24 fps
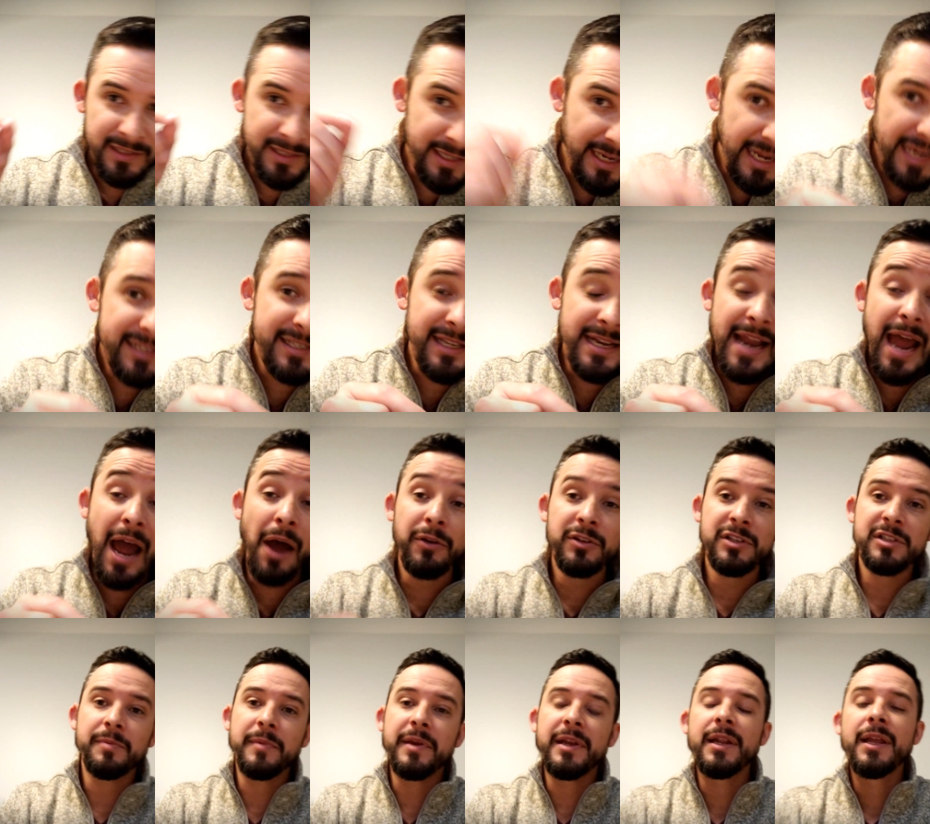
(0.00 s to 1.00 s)
today's
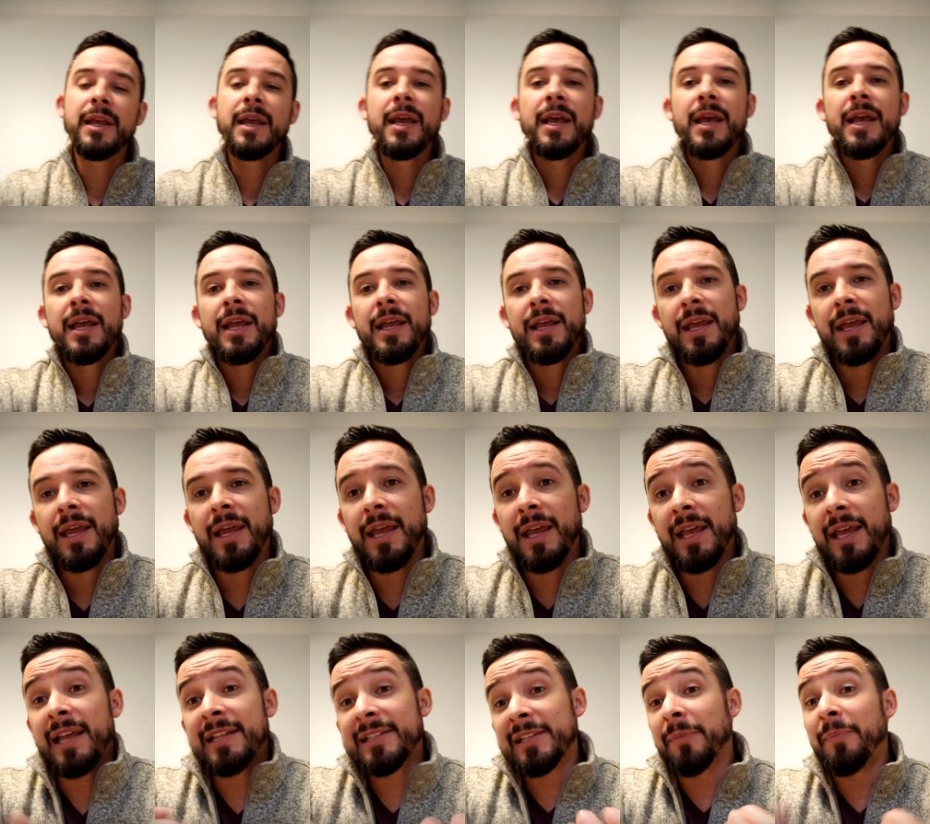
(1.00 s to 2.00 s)
announcement,
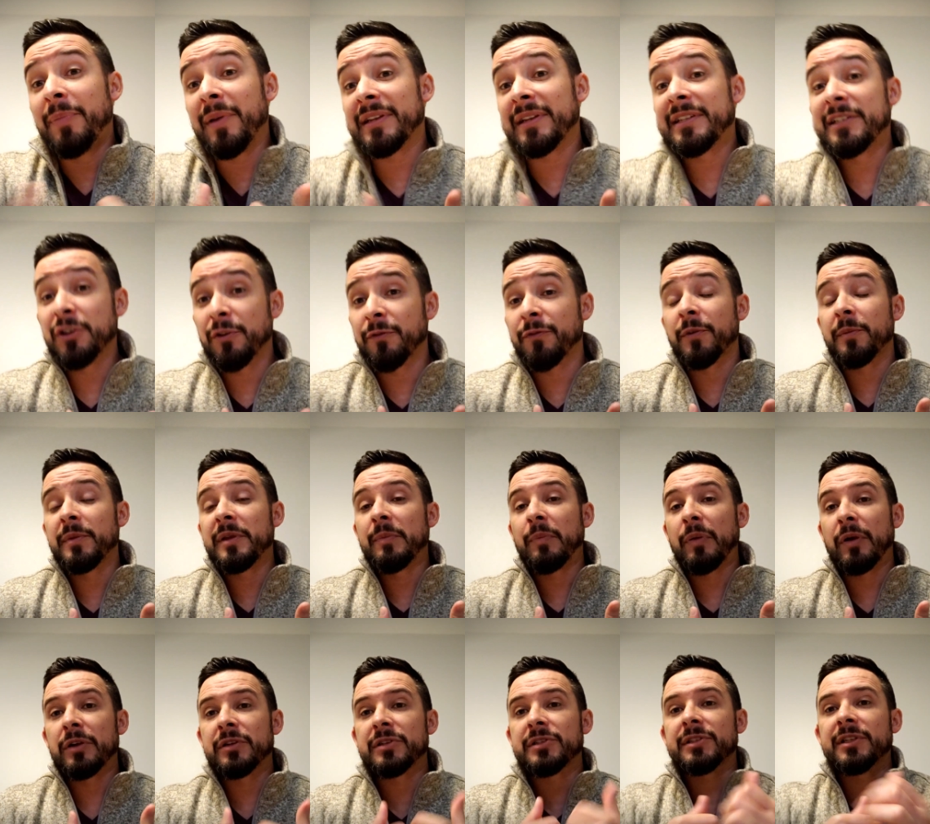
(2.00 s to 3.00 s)
it's a big deal for me
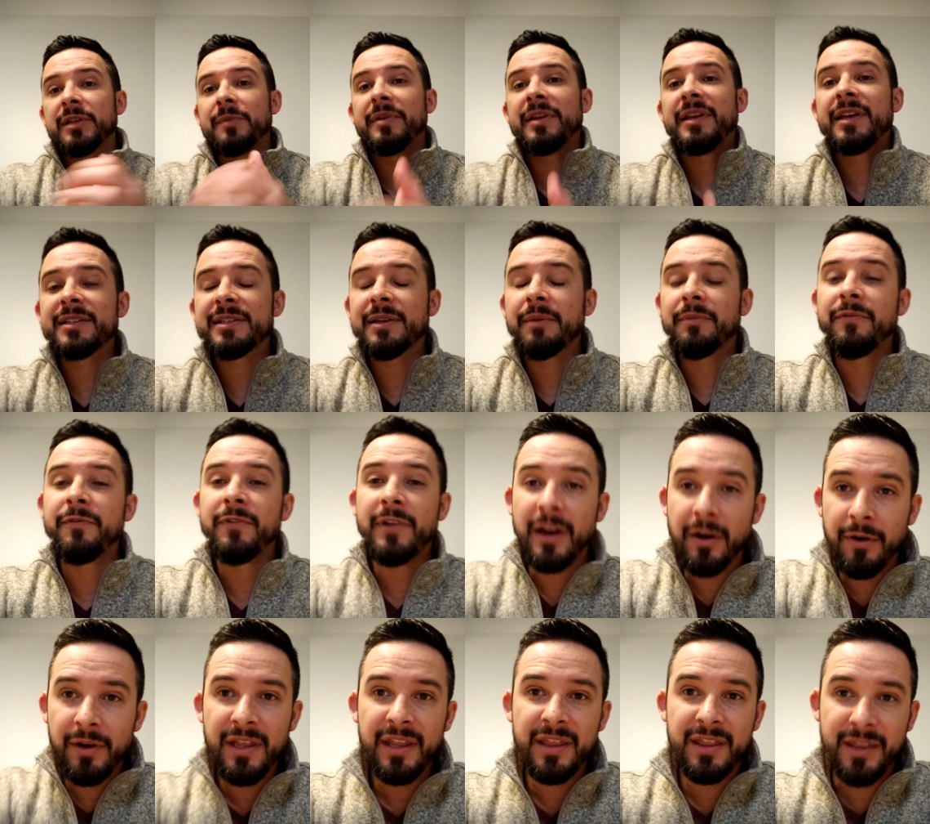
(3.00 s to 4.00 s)
personally because I'm
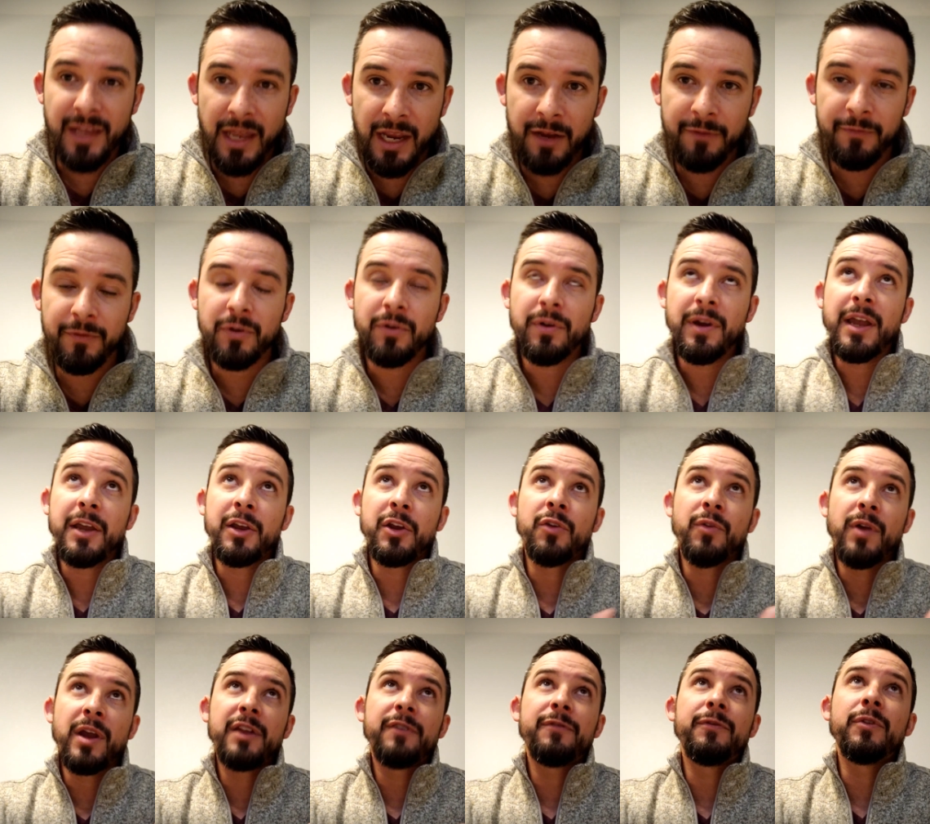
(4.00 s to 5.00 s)
very thankful and
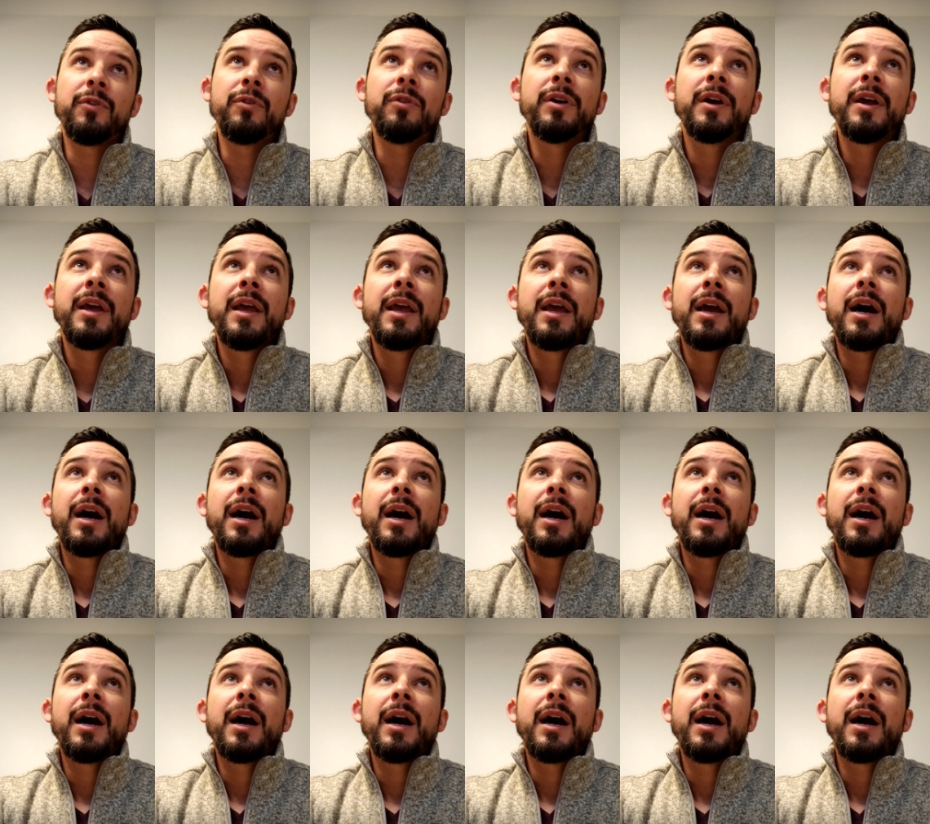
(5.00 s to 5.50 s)
grateful.